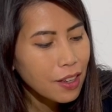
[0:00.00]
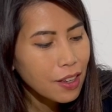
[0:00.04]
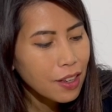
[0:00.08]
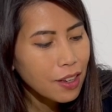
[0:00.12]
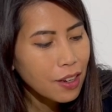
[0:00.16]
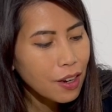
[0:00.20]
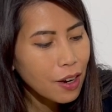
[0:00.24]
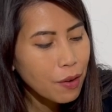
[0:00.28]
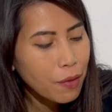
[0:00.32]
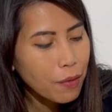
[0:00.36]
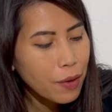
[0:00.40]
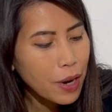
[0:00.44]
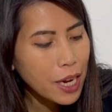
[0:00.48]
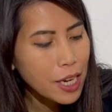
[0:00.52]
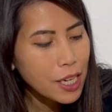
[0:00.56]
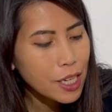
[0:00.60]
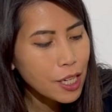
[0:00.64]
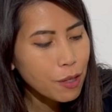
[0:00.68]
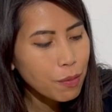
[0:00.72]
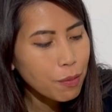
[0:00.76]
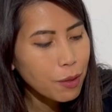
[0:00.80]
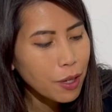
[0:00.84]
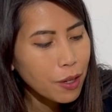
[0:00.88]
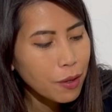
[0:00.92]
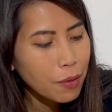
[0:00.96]

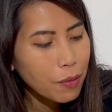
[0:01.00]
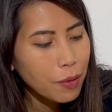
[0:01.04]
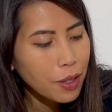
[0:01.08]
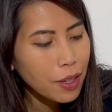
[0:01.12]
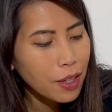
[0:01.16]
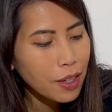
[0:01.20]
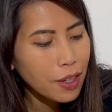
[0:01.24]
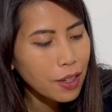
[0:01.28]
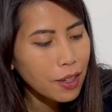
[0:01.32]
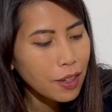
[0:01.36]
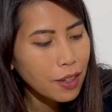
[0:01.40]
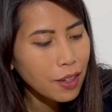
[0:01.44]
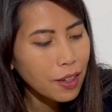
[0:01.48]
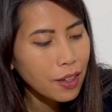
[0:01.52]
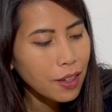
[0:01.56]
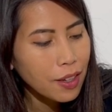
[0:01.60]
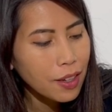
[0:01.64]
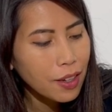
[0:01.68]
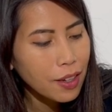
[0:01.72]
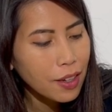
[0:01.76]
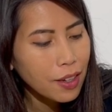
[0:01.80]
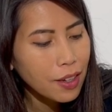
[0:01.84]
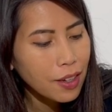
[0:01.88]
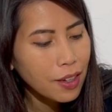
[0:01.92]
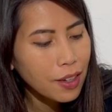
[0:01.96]
arrangement with a
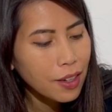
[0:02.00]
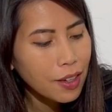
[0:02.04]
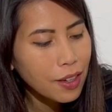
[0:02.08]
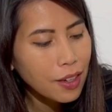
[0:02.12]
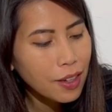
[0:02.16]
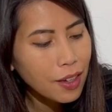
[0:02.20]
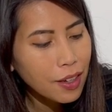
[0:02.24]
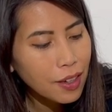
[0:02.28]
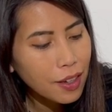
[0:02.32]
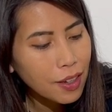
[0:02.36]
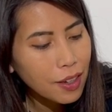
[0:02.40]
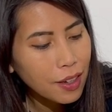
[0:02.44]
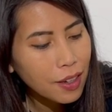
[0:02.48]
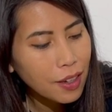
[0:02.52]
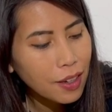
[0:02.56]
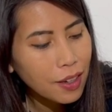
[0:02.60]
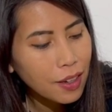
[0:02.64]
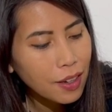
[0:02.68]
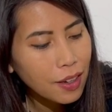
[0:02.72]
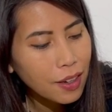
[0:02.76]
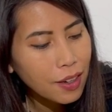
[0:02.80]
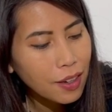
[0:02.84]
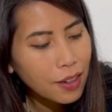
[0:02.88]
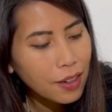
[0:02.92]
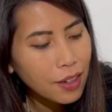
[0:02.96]

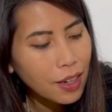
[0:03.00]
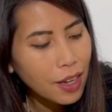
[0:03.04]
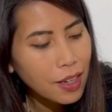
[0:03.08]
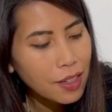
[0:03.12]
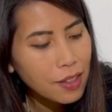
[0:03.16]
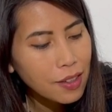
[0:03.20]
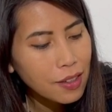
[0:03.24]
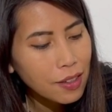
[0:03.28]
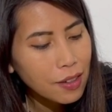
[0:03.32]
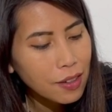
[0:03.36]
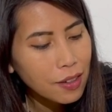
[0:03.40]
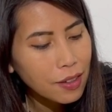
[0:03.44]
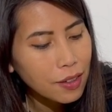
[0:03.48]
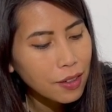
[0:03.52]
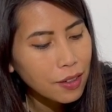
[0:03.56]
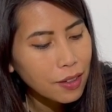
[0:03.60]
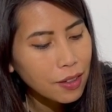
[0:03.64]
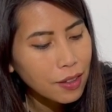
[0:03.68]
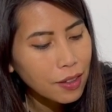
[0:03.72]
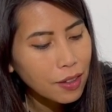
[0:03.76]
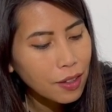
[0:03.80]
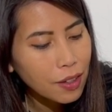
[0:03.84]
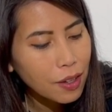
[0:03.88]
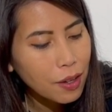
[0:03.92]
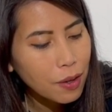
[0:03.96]
nice little
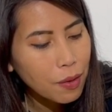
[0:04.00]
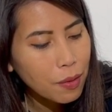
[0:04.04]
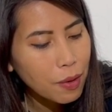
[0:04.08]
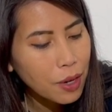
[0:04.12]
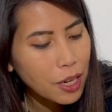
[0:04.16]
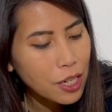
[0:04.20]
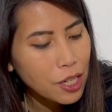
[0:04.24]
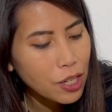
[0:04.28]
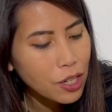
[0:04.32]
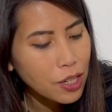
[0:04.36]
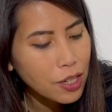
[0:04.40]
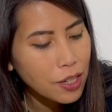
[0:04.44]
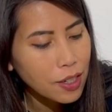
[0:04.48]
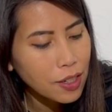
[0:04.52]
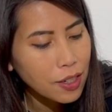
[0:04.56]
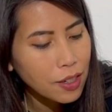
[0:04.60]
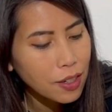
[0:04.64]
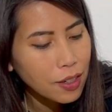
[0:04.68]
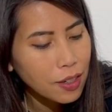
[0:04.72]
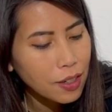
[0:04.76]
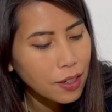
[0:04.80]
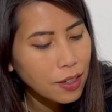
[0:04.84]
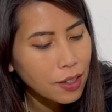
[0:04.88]
question.